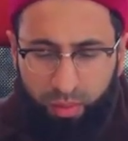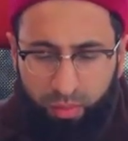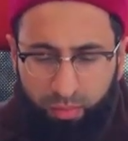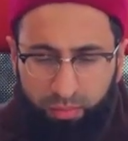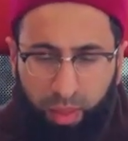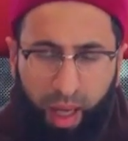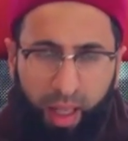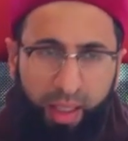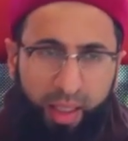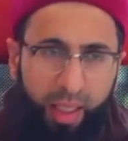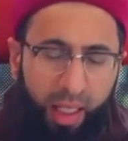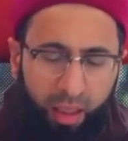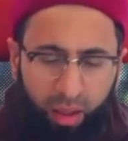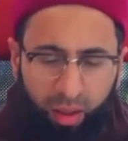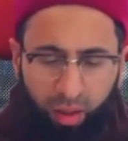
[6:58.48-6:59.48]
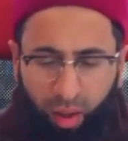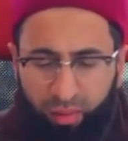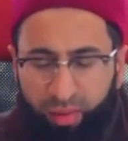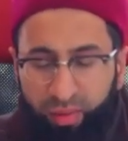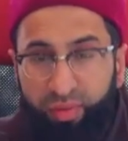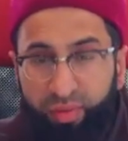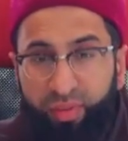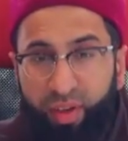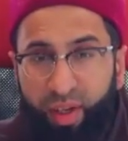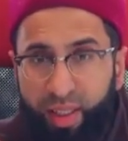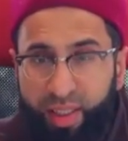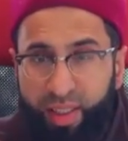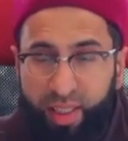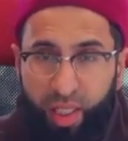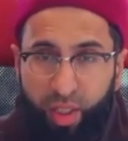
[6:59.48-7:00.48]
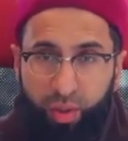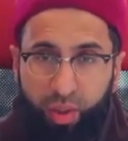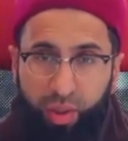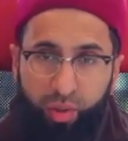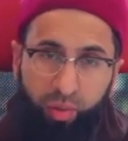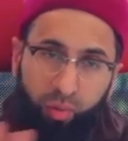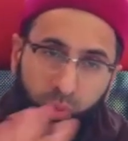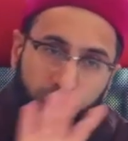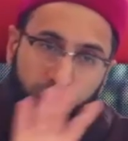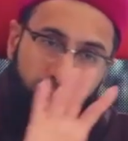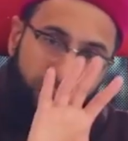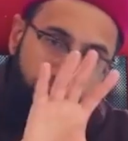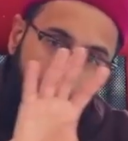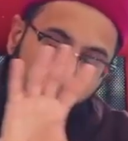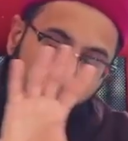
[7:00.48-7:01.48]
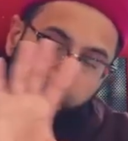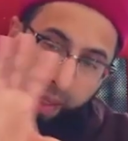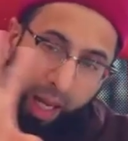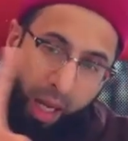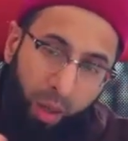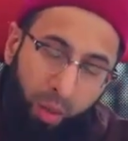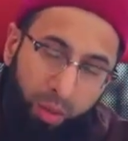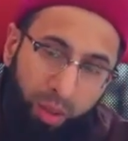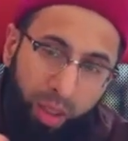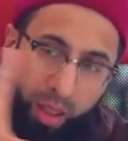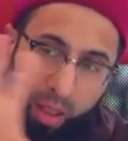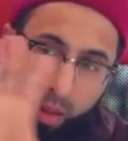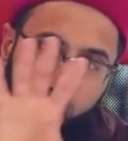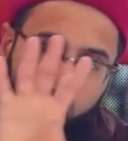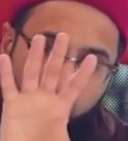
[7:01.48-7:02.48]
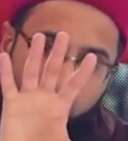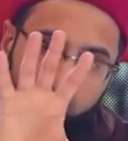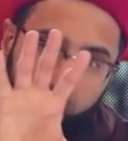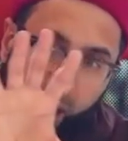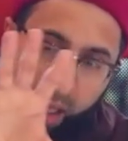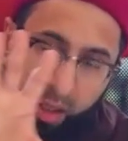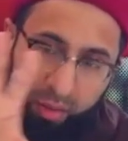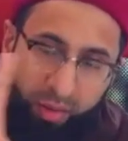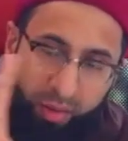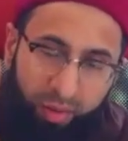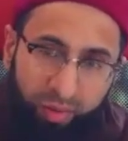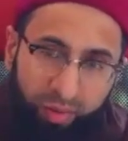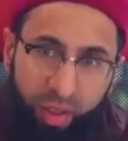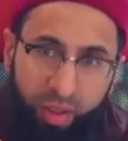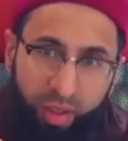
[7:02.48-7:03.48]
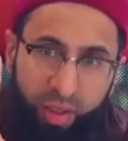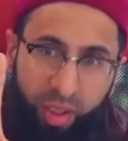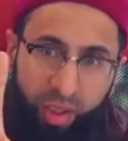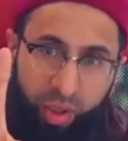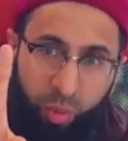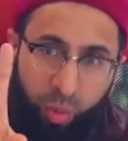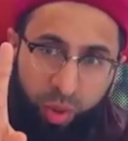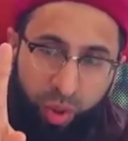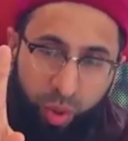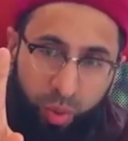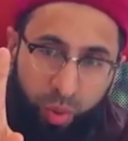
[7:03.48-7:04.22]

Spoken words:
by the end of the third century, so if we just map it out, by the end of the third century, what you